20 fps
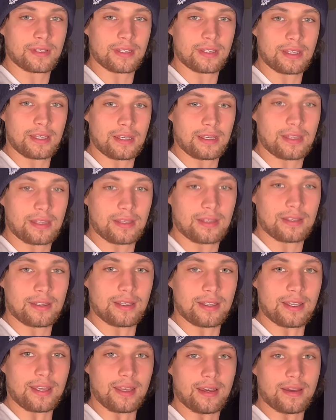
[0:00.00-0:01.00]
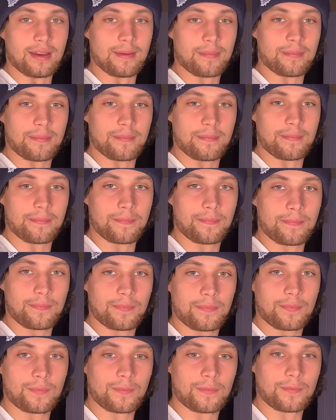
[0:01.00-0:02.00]
Chill. Yeah.
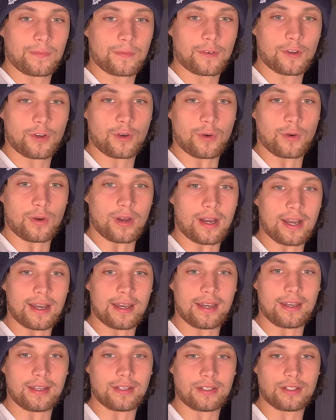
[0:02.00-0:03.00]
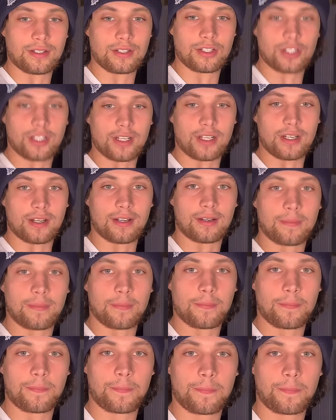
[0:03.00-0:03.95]
Quiet, chill.